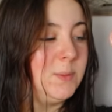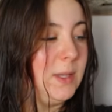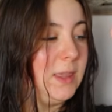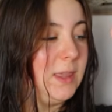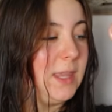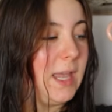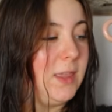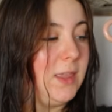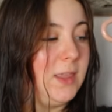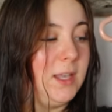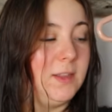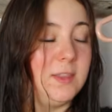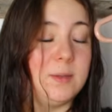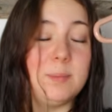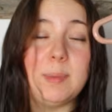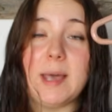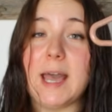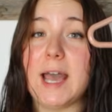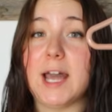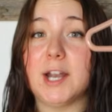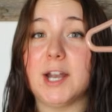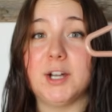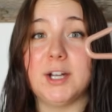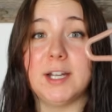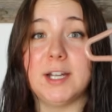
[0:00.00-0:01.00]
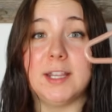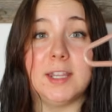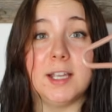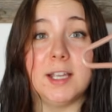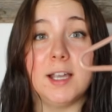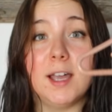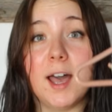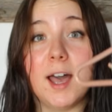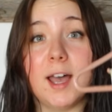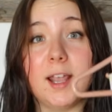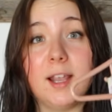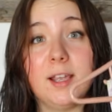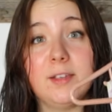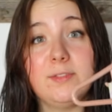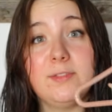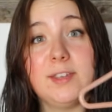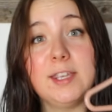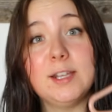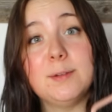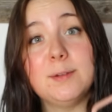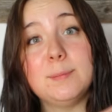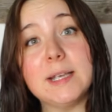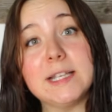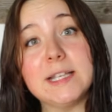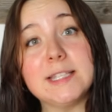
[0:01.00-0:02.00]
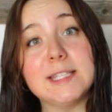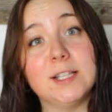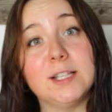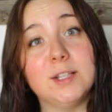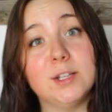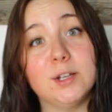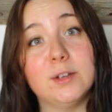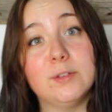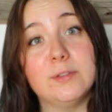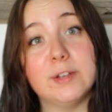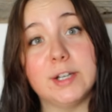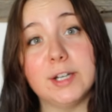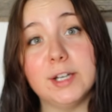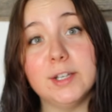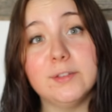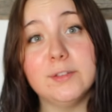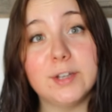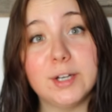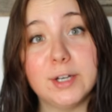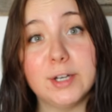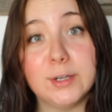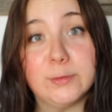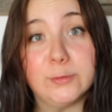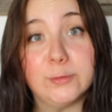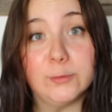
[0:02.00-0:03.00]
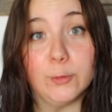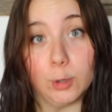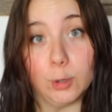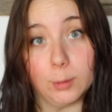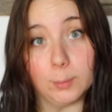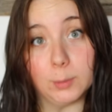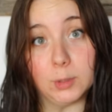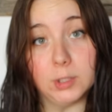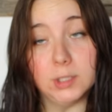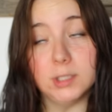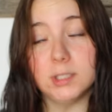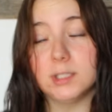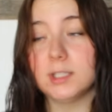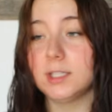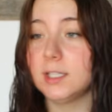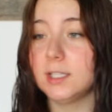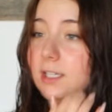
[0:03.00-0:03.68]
with I think the pattern and the cut of it makes it look very, very formal,